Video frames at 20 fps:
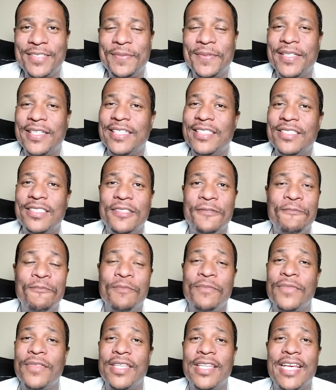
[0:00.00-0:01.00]
because
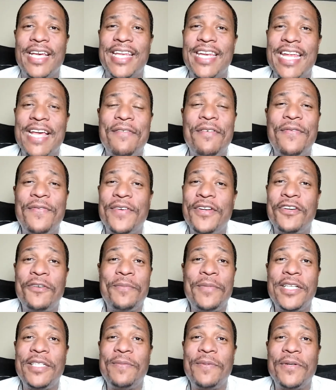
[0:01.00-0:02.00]
it never fit an
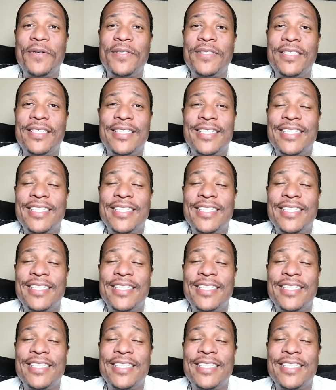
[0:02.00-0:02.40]
obese person.